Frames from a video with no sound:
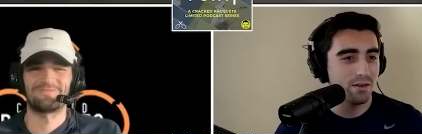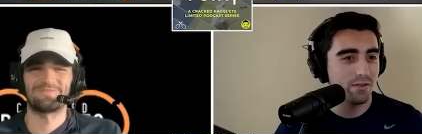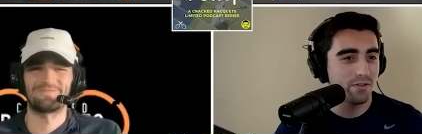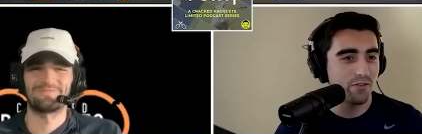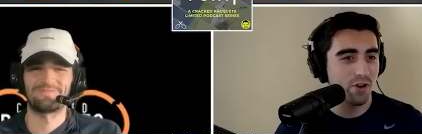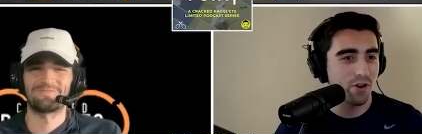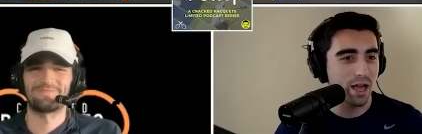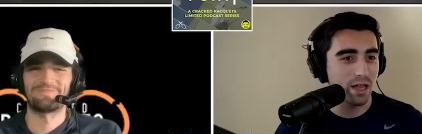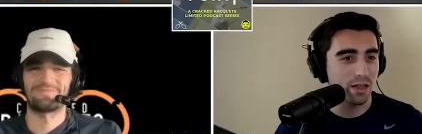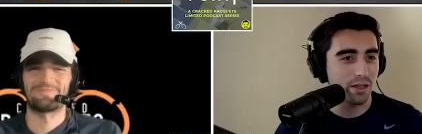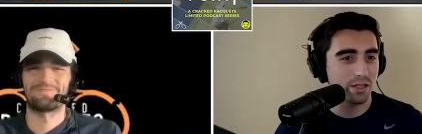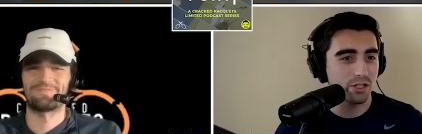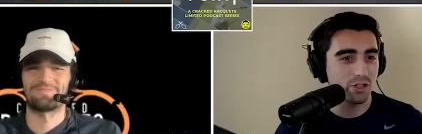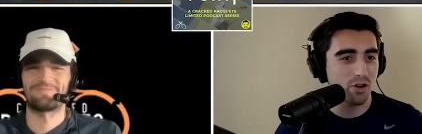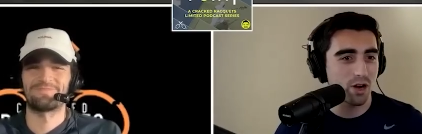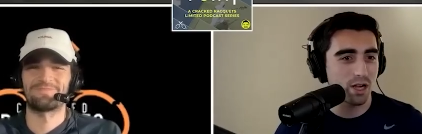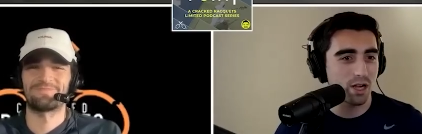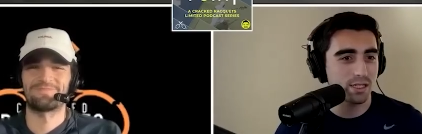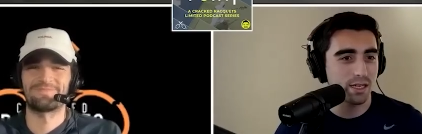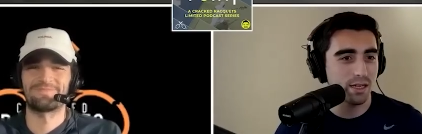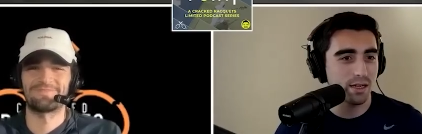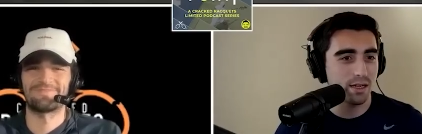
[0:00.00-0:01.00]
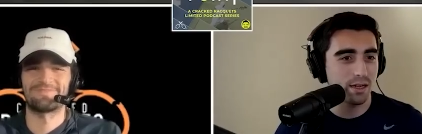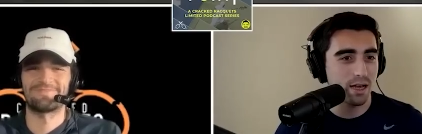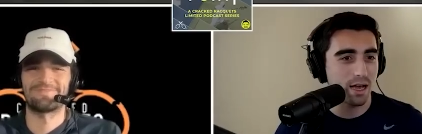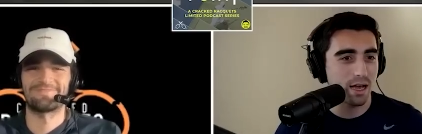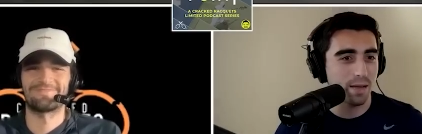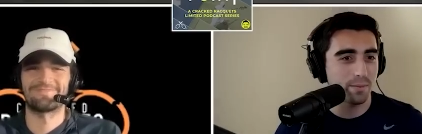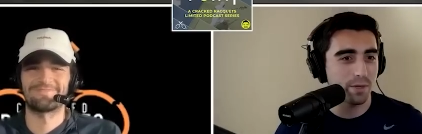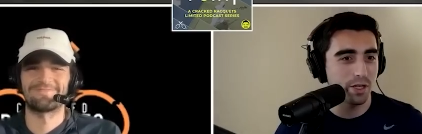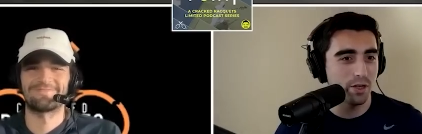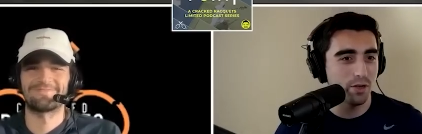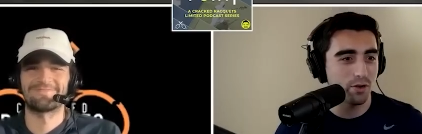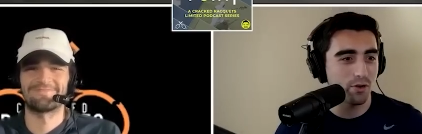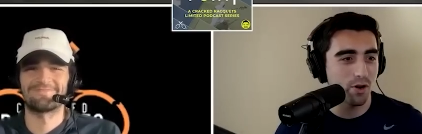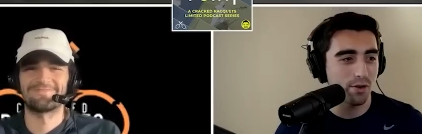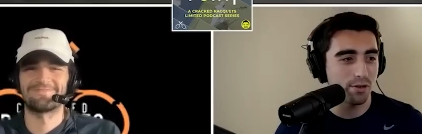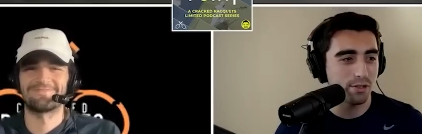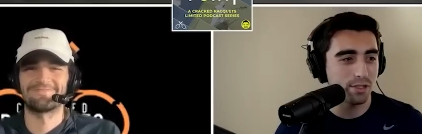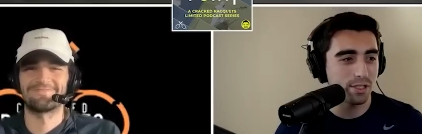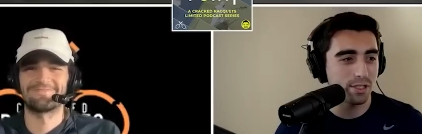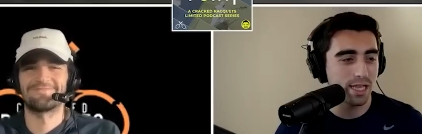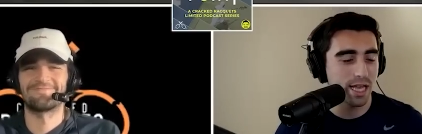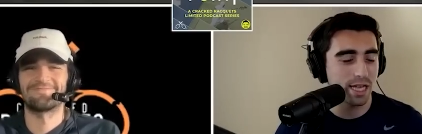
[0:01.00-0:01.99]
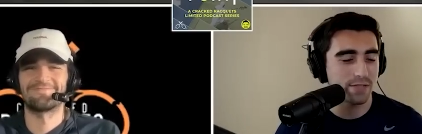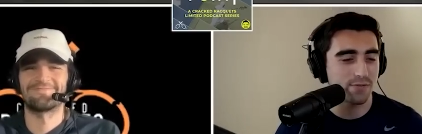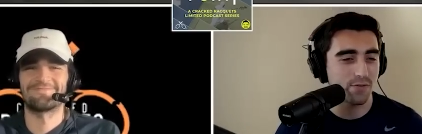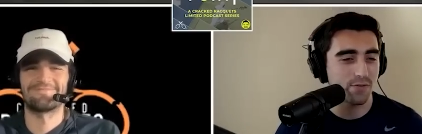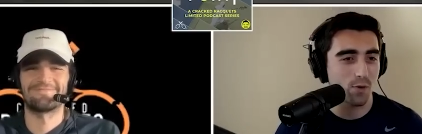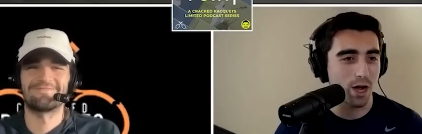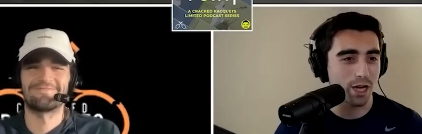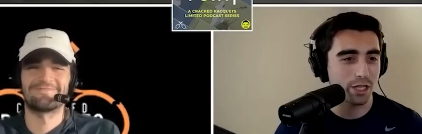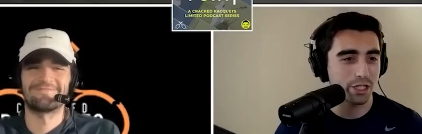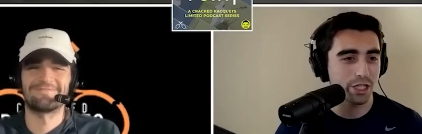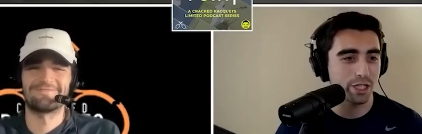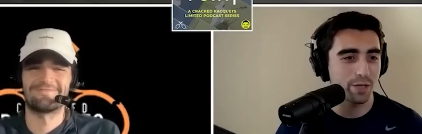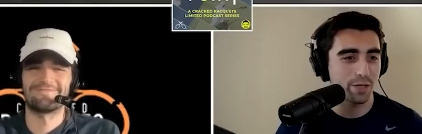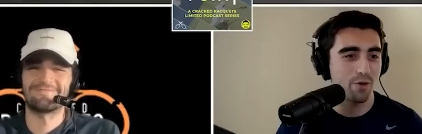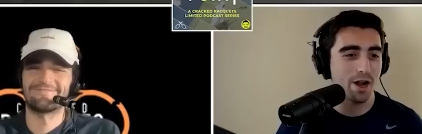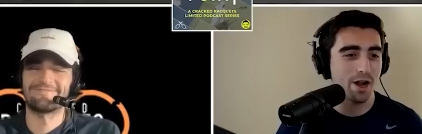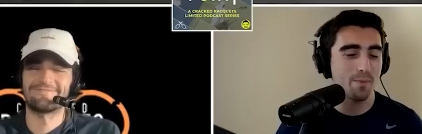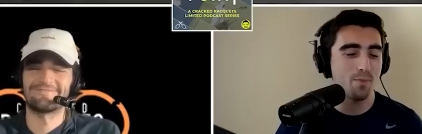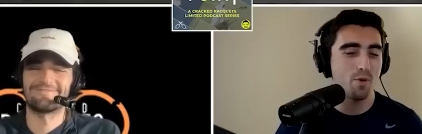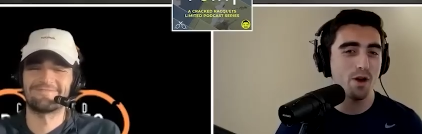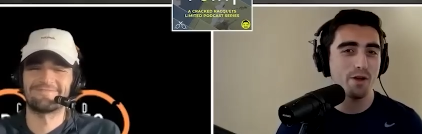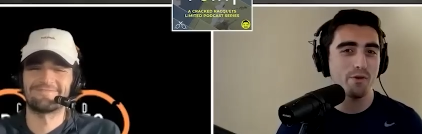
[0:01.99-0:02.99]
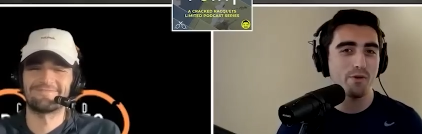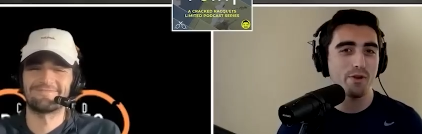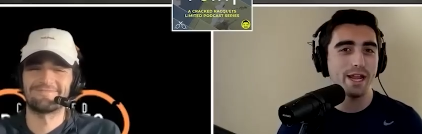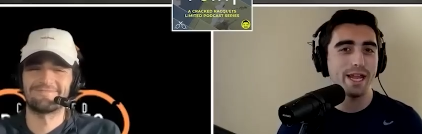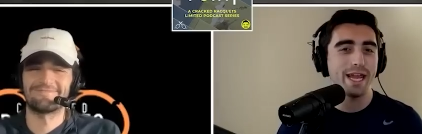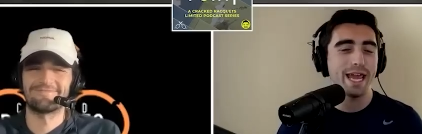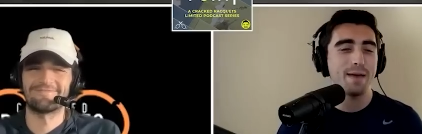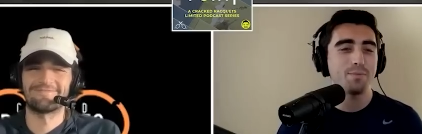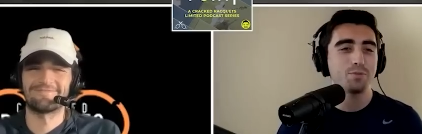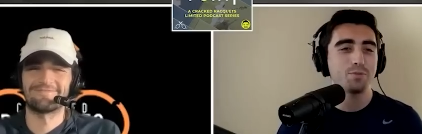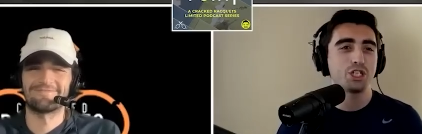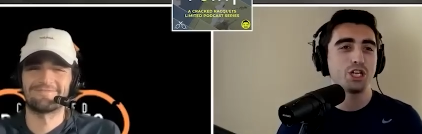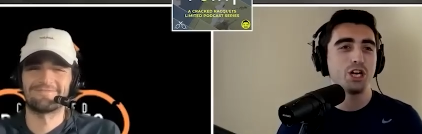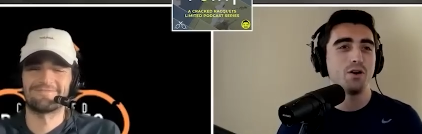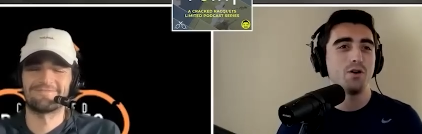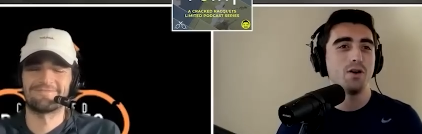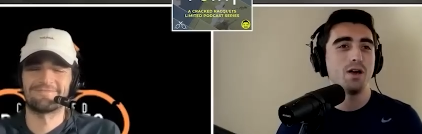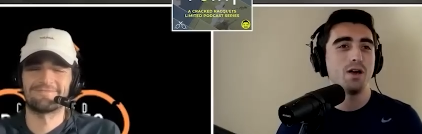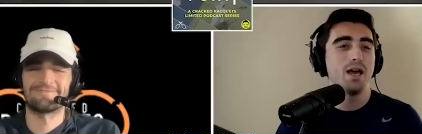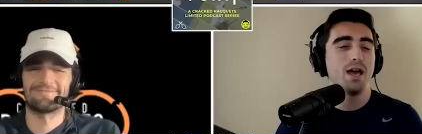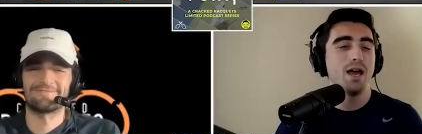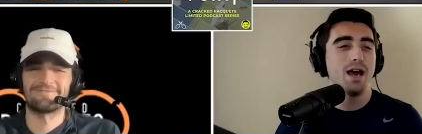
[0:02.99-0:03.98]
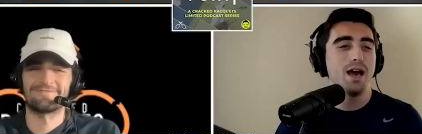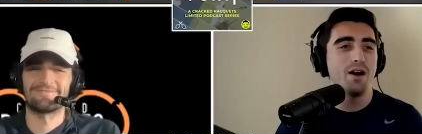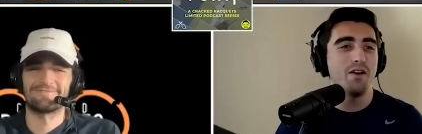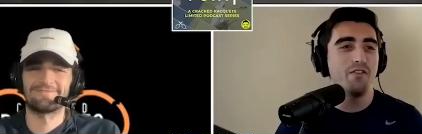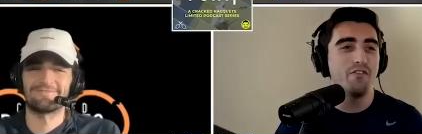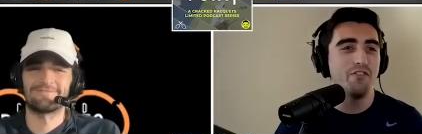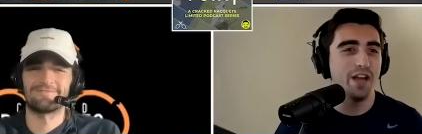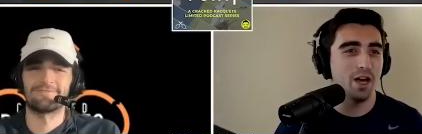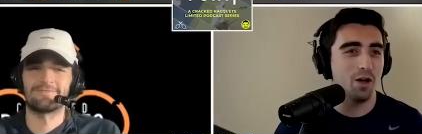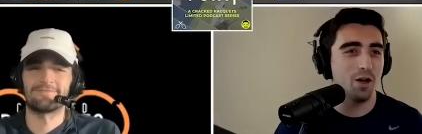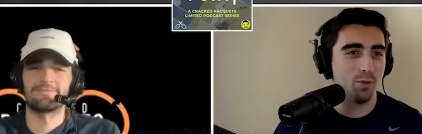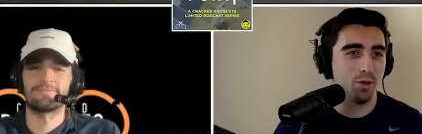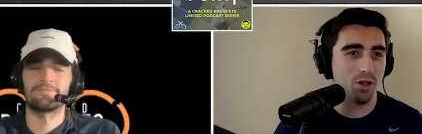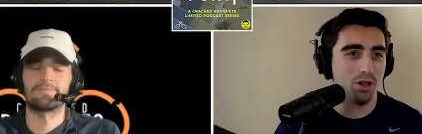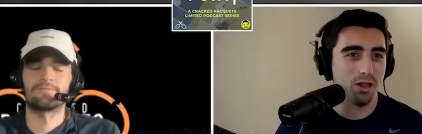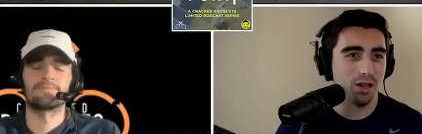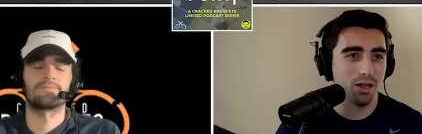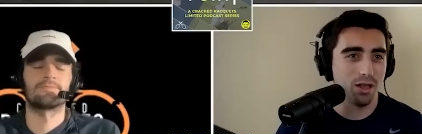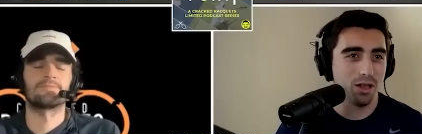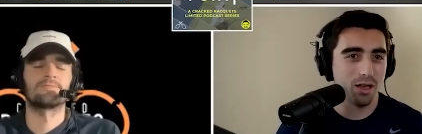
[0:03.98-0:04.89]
Speaker 1: For Alex Gruskin, I'm Gill Gross. Thanks for watching the Breakpoint Recap Show, available